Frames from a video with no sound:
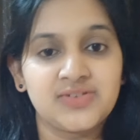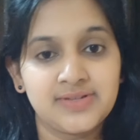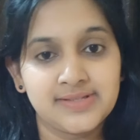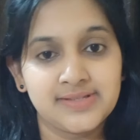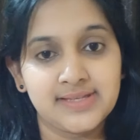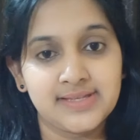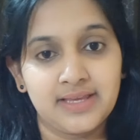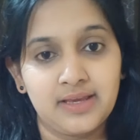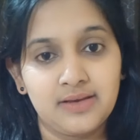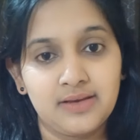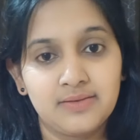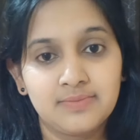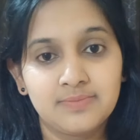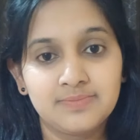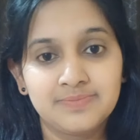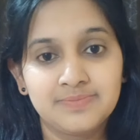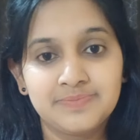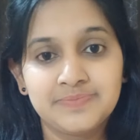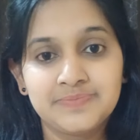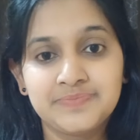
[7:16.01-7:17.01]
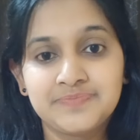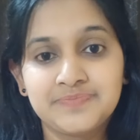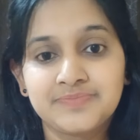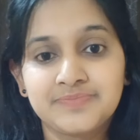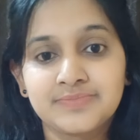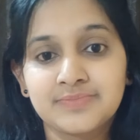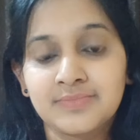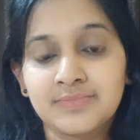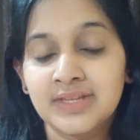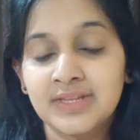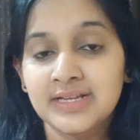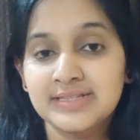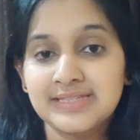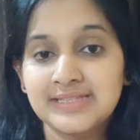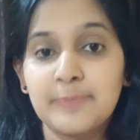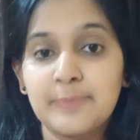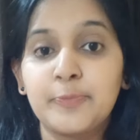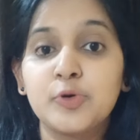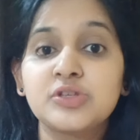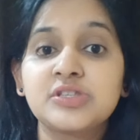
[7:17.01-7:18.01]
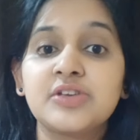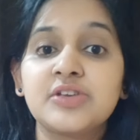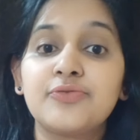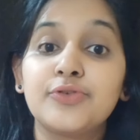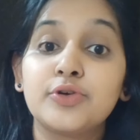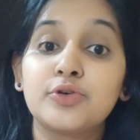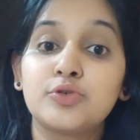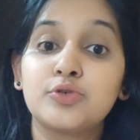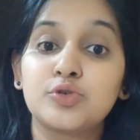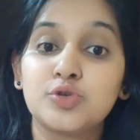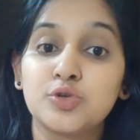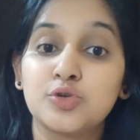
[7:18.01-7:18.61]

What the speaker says: risky. Suppose if you